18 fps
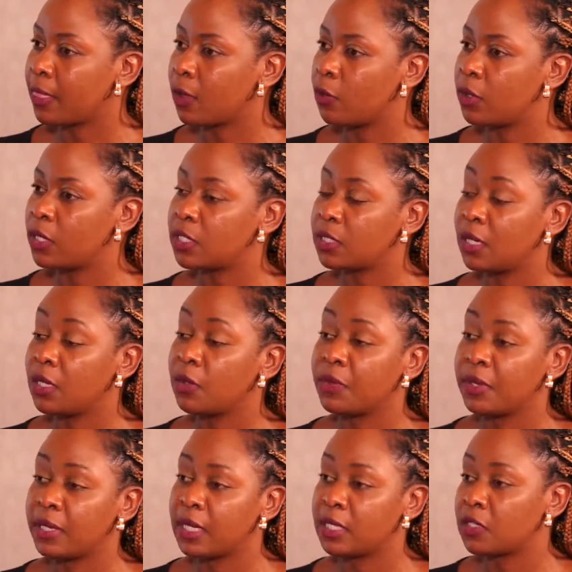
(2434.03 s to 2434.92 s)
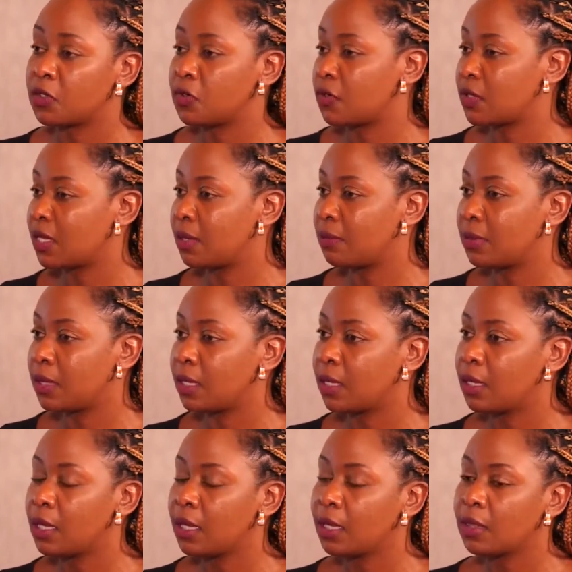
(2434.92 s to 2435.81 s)
when it's liquidated or
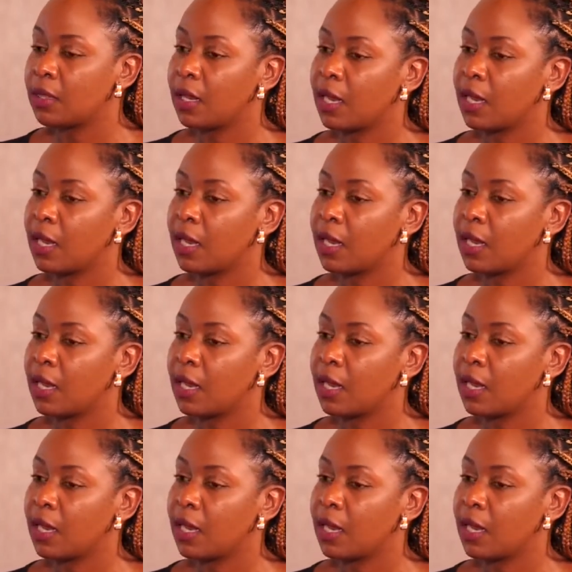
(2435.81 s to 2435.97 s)
something, the